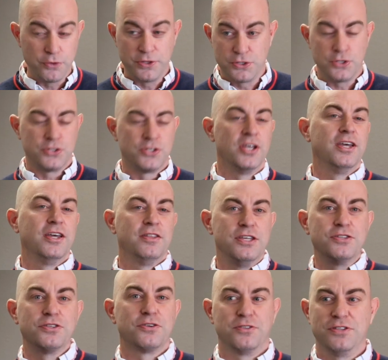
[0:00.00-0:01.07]

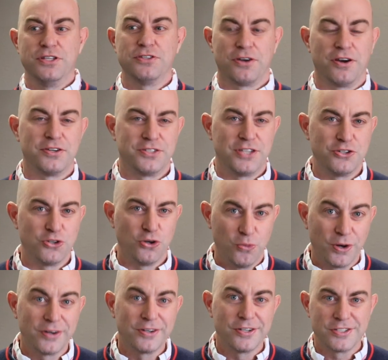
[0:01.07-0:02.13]
These are essential
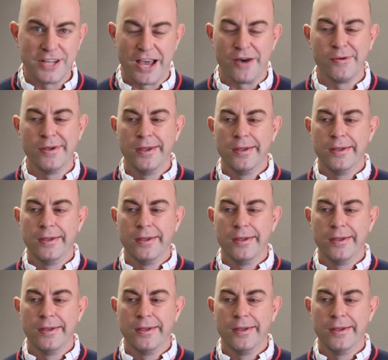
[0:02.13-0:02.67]
workers now.